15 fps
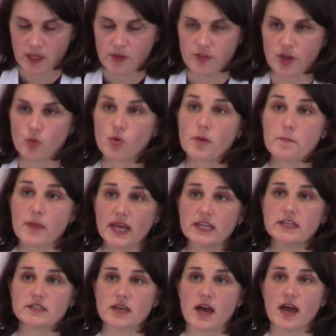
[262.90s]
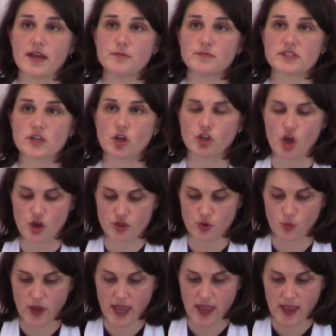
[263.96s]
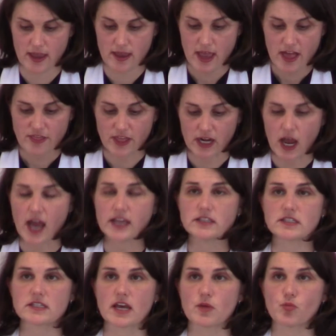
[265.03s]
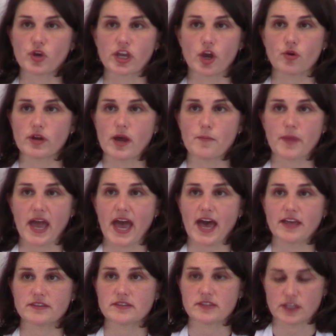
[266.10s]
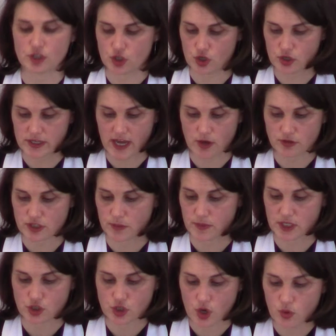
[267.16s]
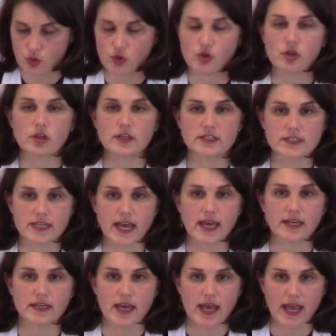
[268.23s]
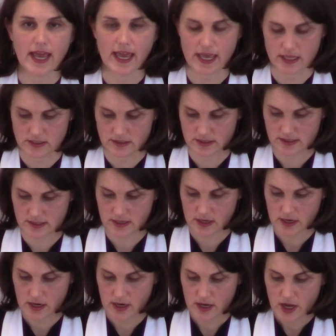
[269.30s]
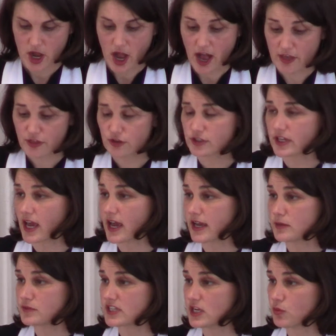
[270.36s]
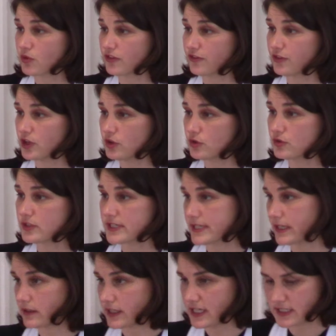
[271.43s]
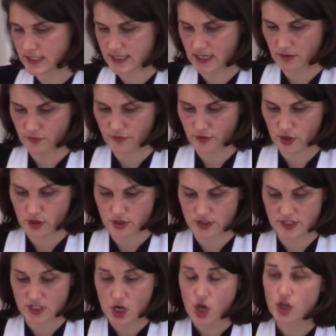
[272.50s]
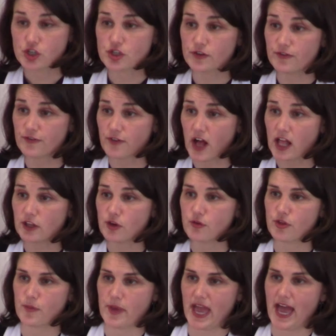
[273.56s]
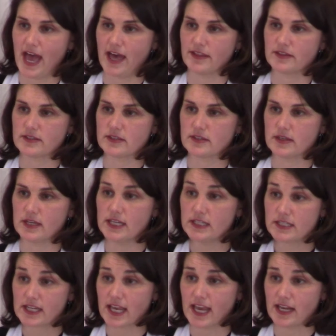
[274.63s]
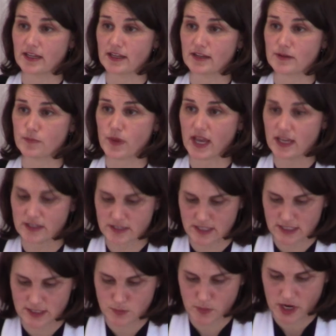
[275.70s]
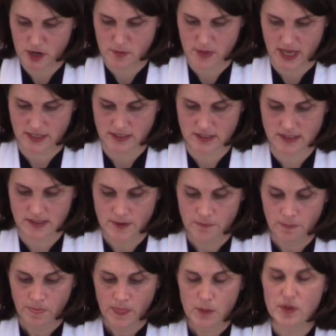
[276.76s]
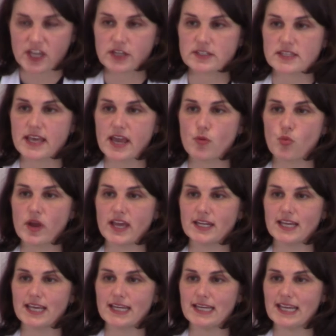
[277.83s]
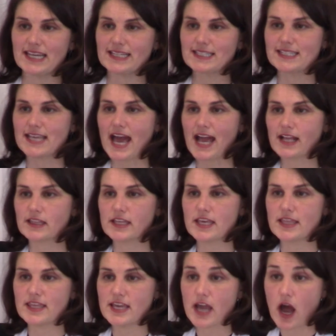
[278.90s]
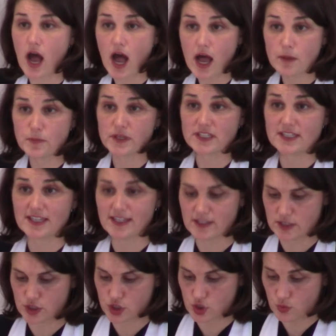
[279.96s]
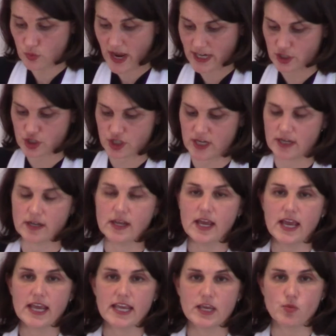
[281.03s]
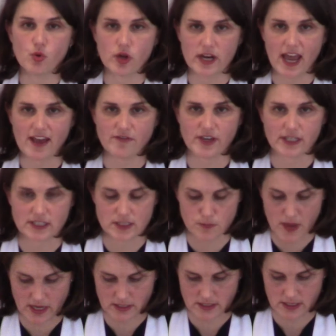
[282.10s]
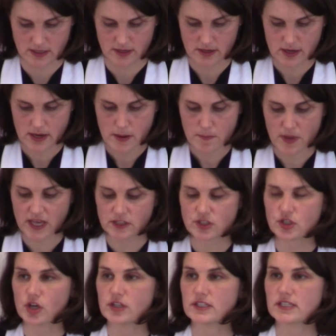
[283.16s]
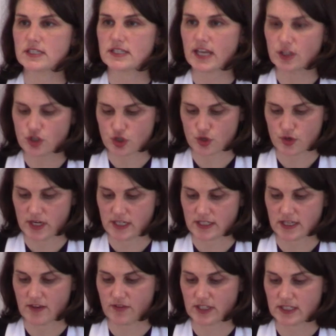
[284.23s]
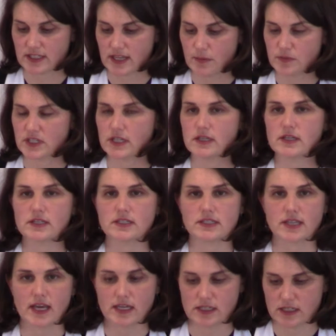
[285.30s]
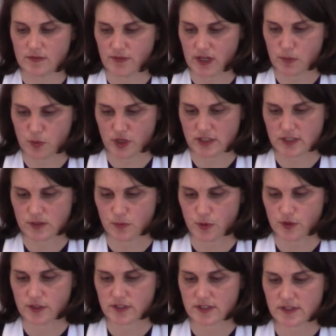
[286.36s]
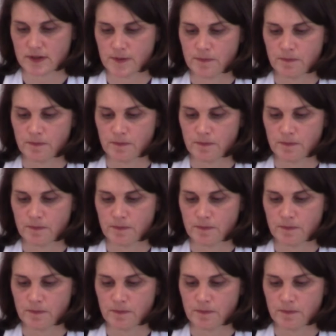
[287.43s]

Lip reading: There were many times along the way that Einstein would go down paths that turned out to be total dead ends. Other times, he refused, at least at first, to follow the paths indicated by his experiments because they went in exactly the opposite direction he would have expected, based on centuries of accepted scientific principles.